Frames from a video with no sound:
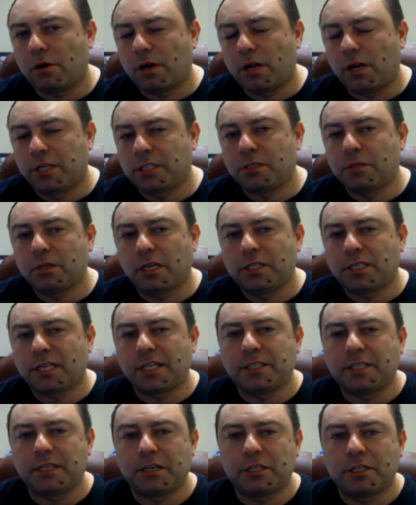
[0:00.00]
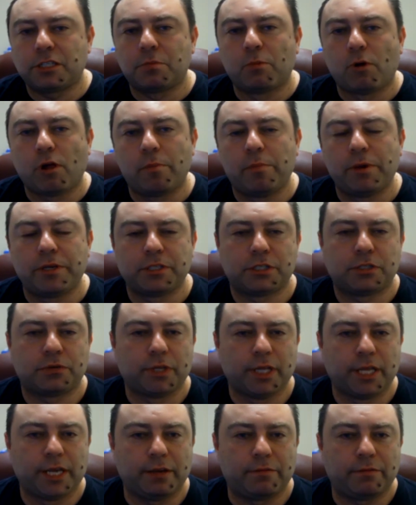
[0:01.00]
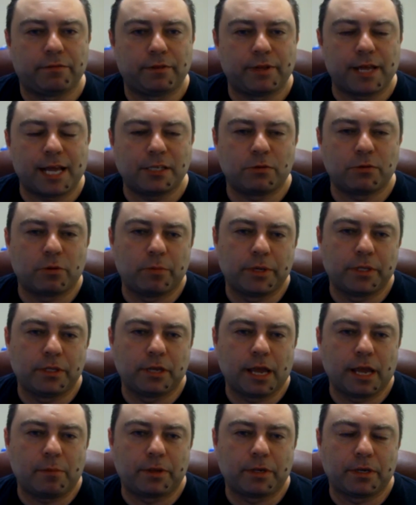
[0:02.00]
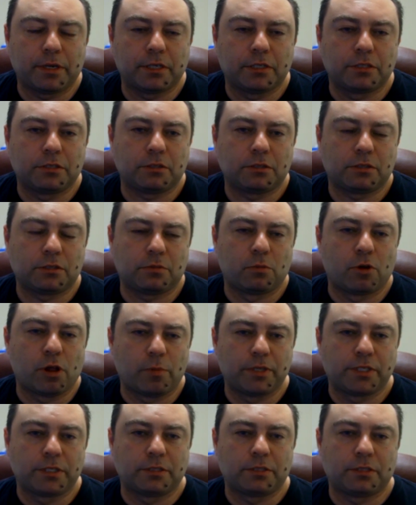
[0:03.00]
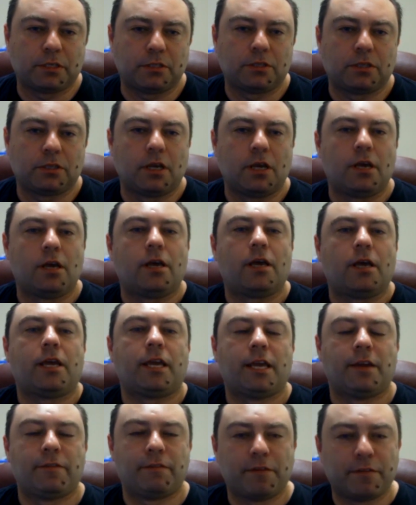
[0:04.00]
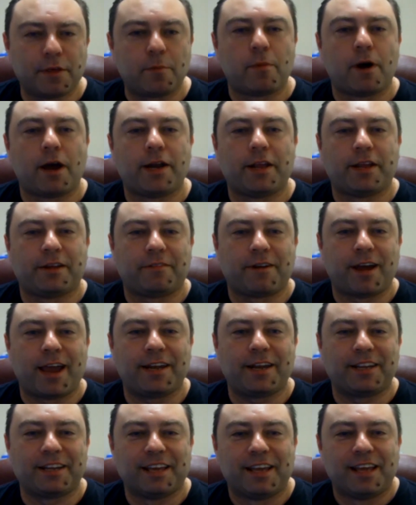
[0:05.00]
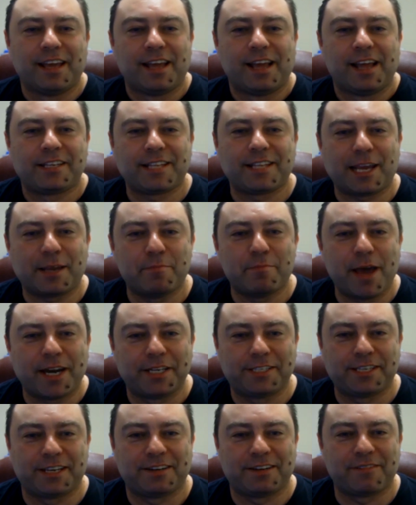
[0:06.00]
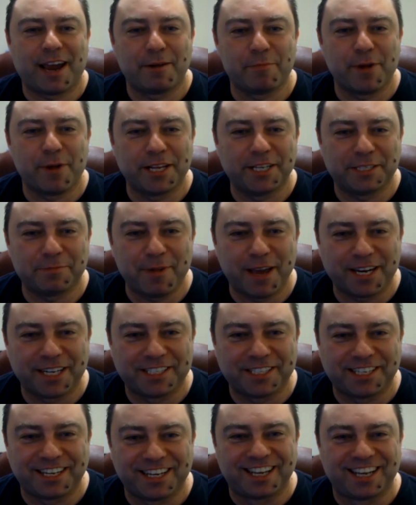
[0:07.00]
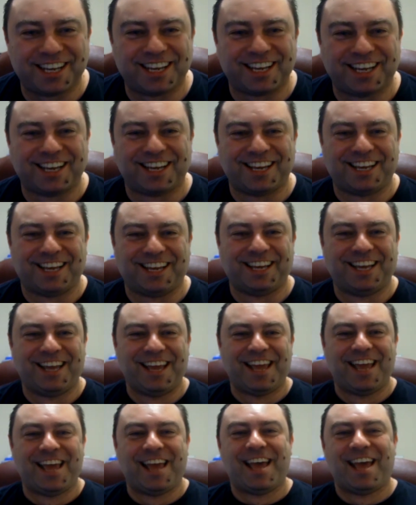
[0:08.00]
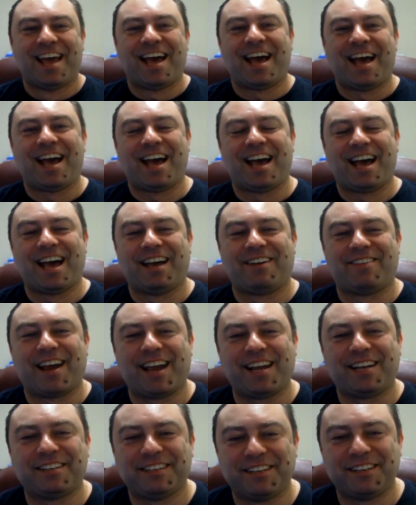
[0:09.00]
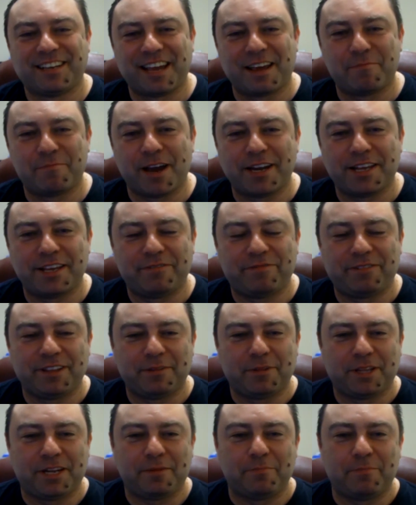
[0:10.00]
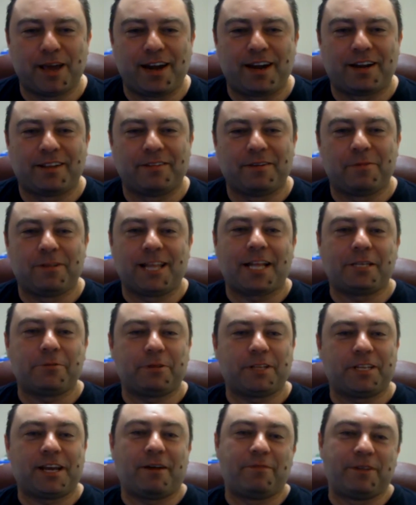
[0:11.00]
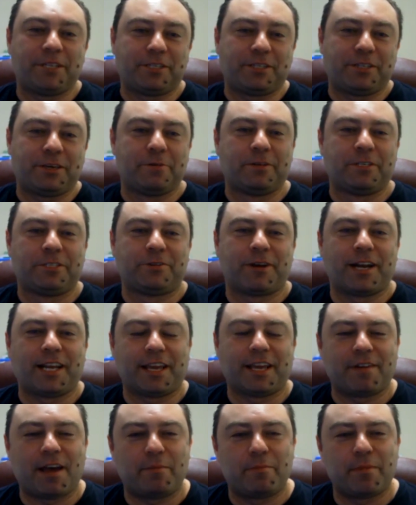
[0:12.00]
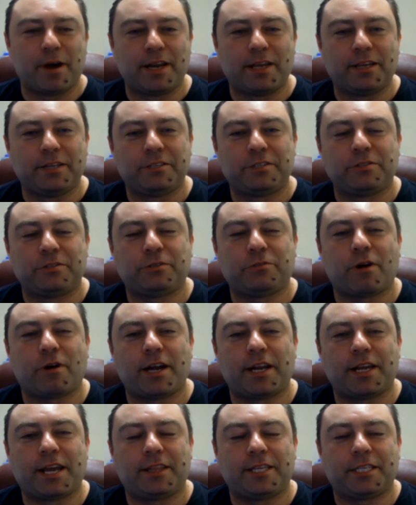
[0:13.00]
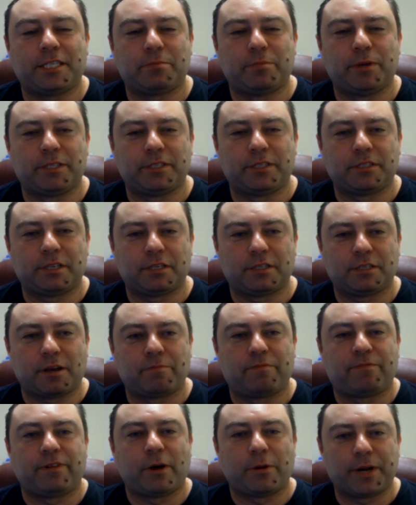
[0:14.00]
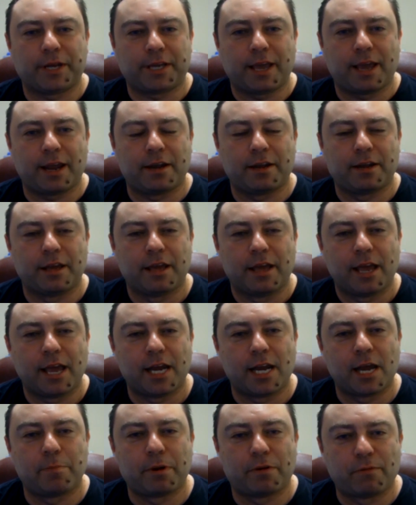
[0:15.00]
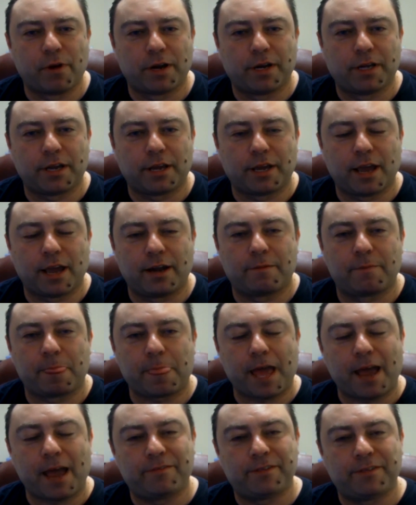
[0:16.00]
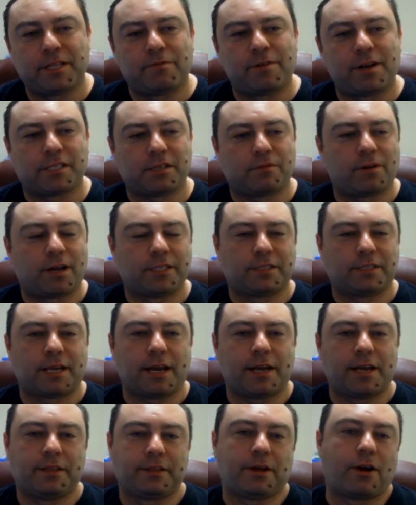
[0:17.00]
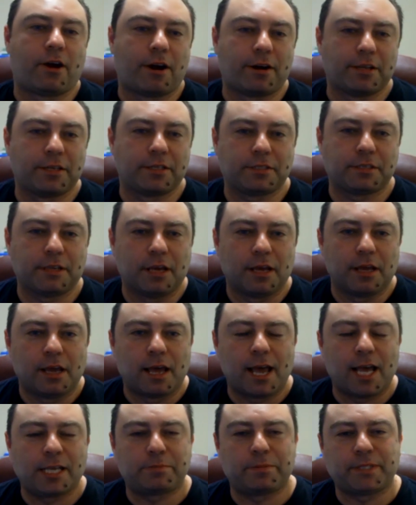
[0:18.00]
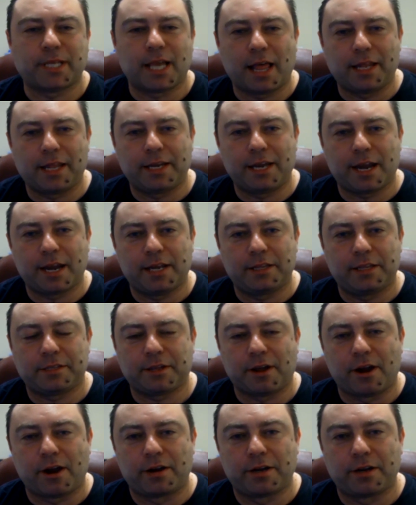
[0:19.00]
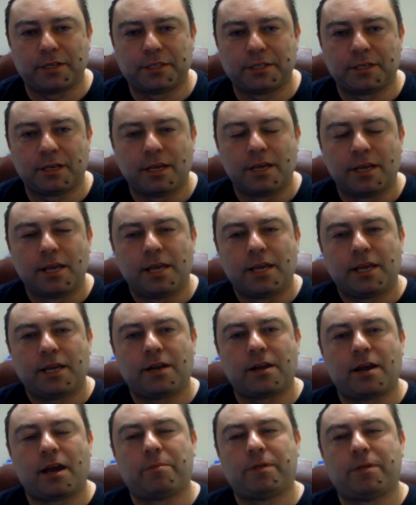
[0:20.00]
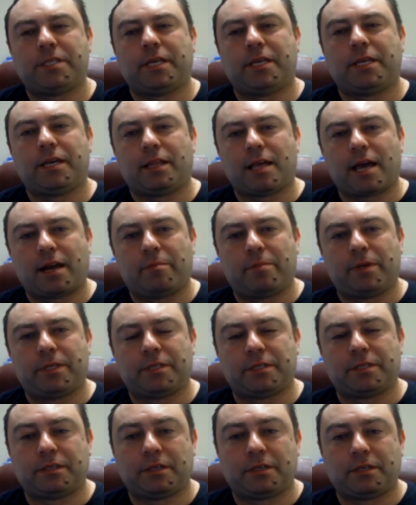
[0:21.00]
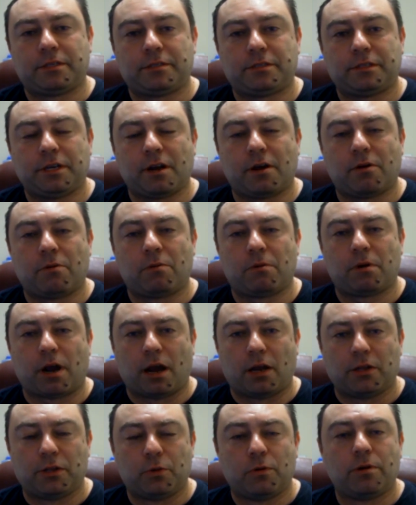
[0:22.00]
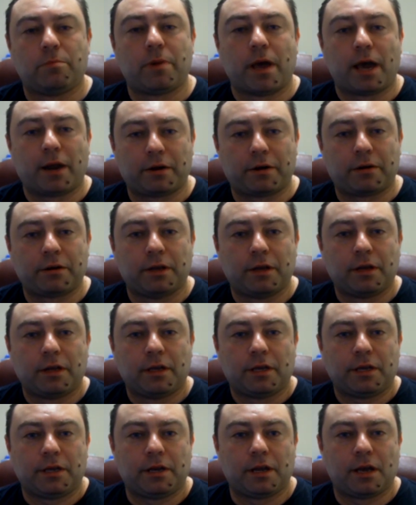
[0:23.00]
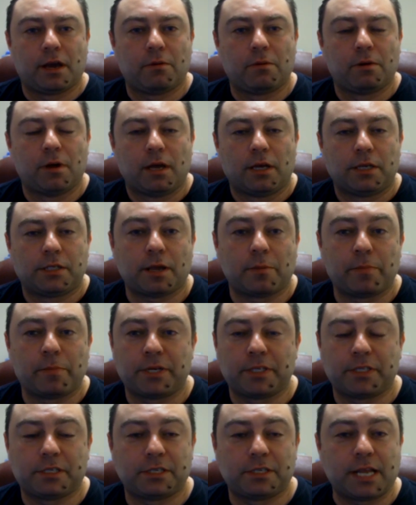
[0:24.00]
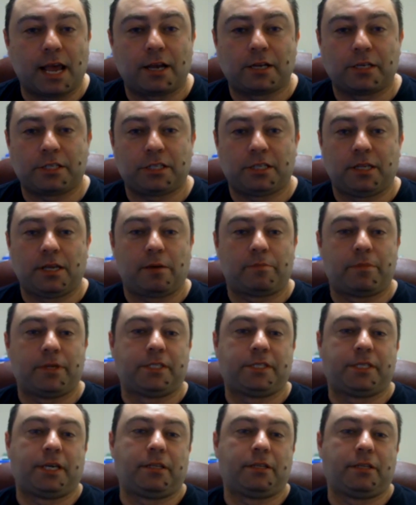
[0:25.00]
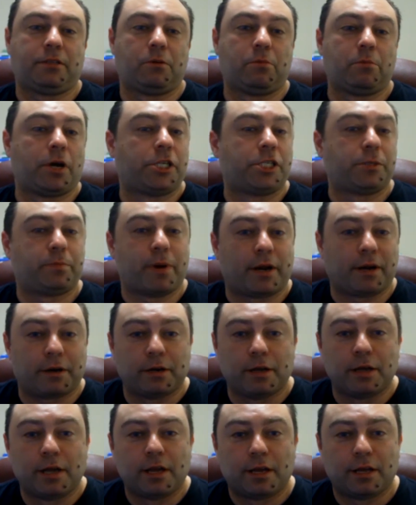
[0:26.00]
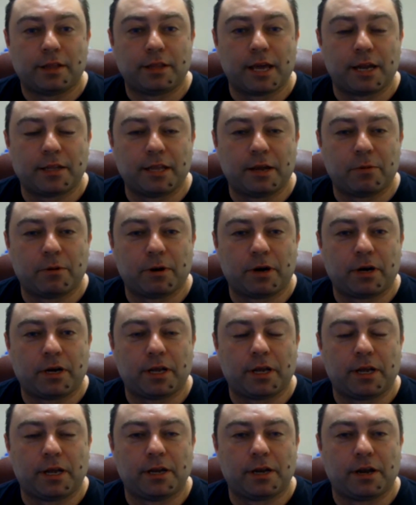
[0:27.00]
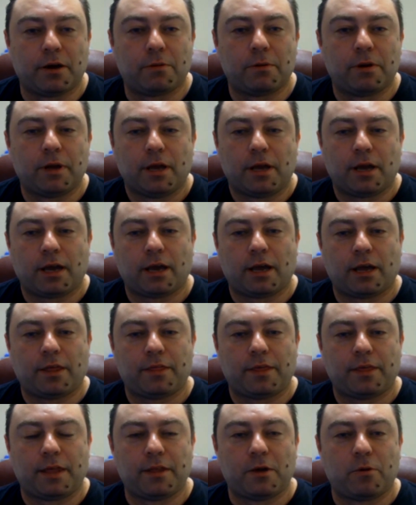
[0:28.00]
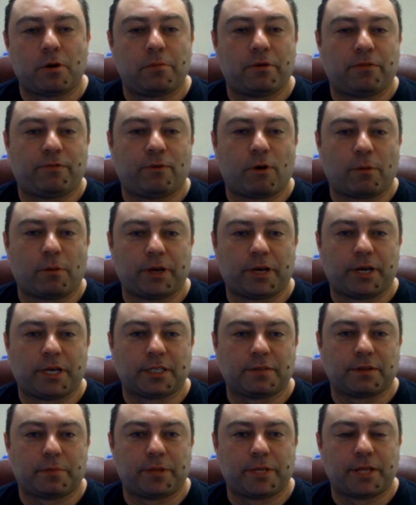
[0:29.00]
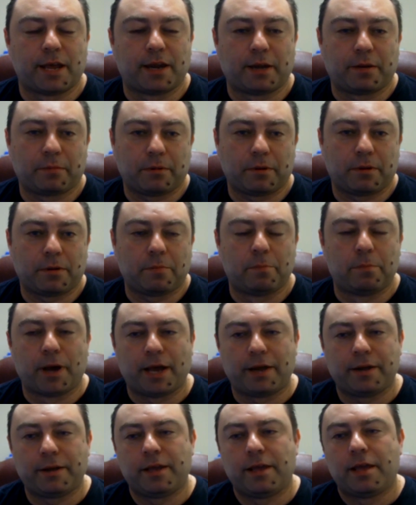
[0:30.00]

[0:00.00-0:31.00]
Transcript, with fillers: It's considered small business relief. That's what we've been helping is small businesses, giving them money, right? Okay. It's like medicine, right? Money is medicine. Right? You get money, you feel a little better. Well, that's what the government's doing, trying to give out money, trying to get these businesses afloat again. And up and running again. Obviously, the restaurants got hit the hardest. Hospitality got hit the hardest. You know, I've been seeing a lot of businesses, you know, are doing better. You know, some businesses actually I've been seeing doing much better than they were, you know, than they were before because of the pandemic. But